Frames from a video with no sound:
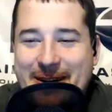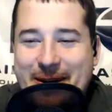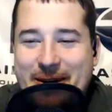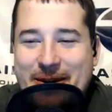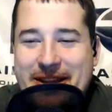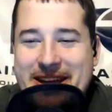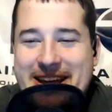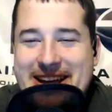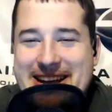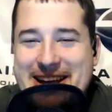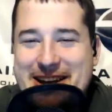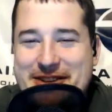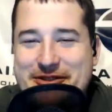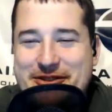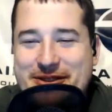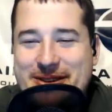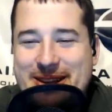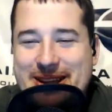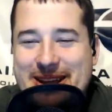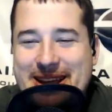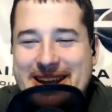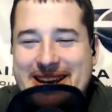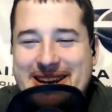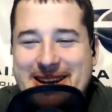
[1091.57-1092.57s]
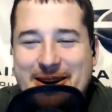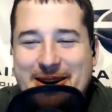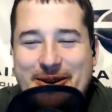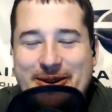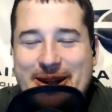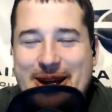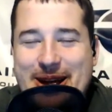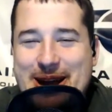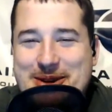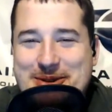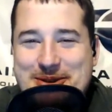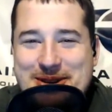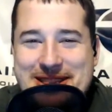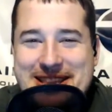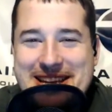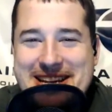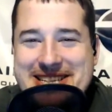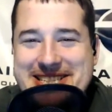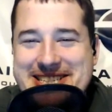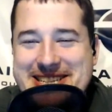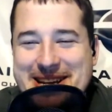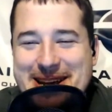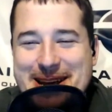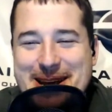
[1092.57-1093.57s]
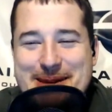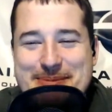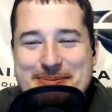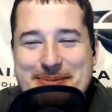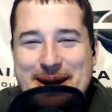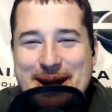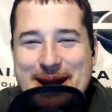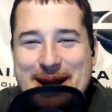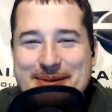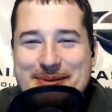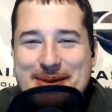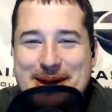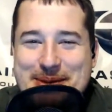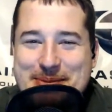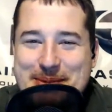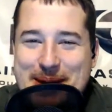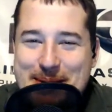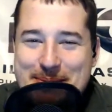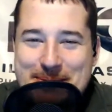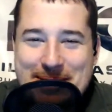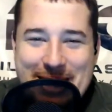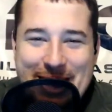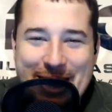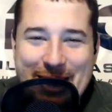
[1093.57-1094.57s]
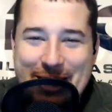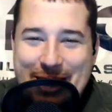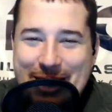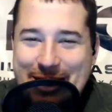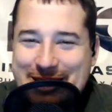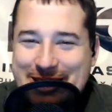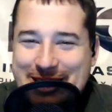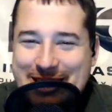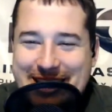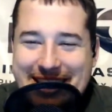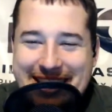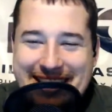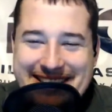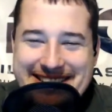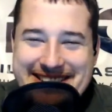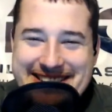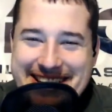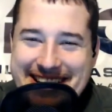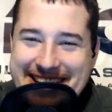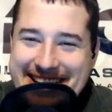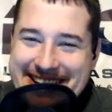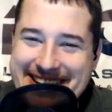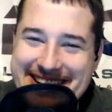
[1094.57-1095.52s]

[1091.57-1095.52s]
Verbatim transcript: they definitely don't like what they see, but I mean, maybe they like the content.